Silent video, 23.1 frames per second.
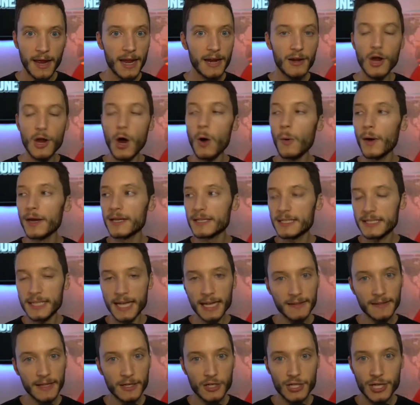No one is
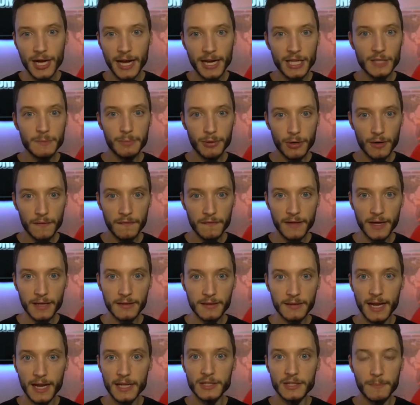saying that China is perfect
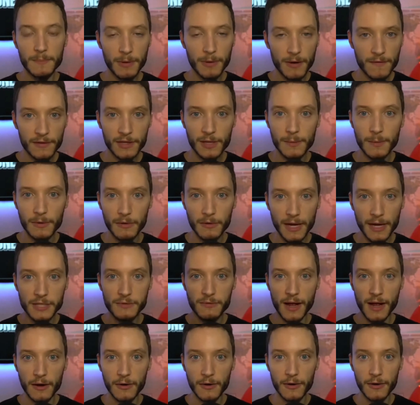and has a perfect human rights
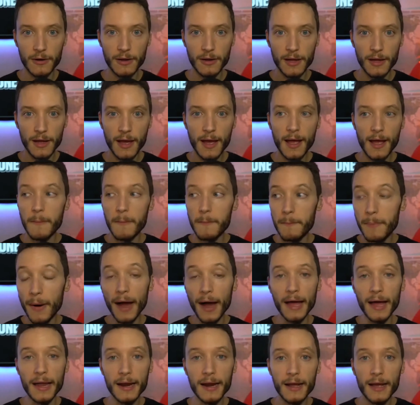record,
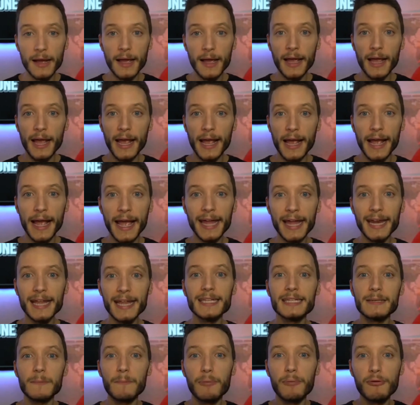but it
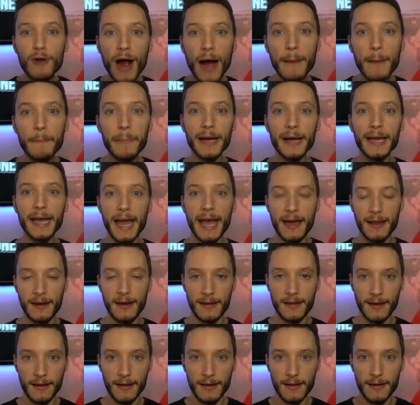is
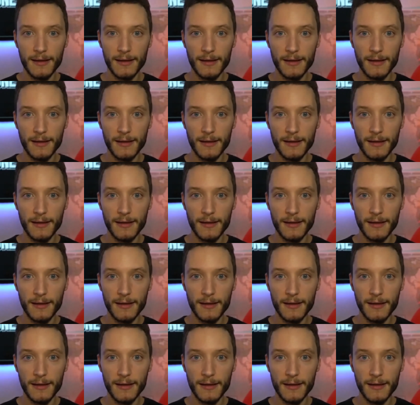propaganda.